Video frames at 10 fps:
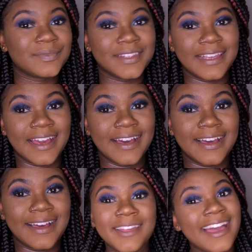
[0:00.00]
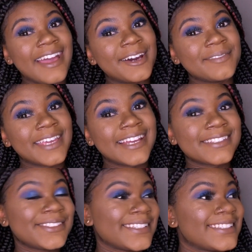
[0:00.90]
yeah. But yeah, I hope you guys
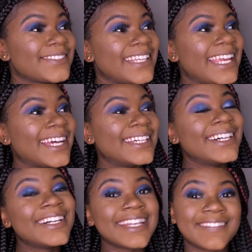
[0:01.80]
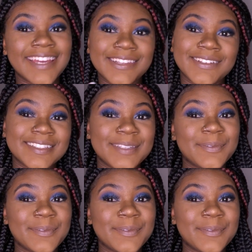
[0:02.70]
enjoyed this video. If you guys want to see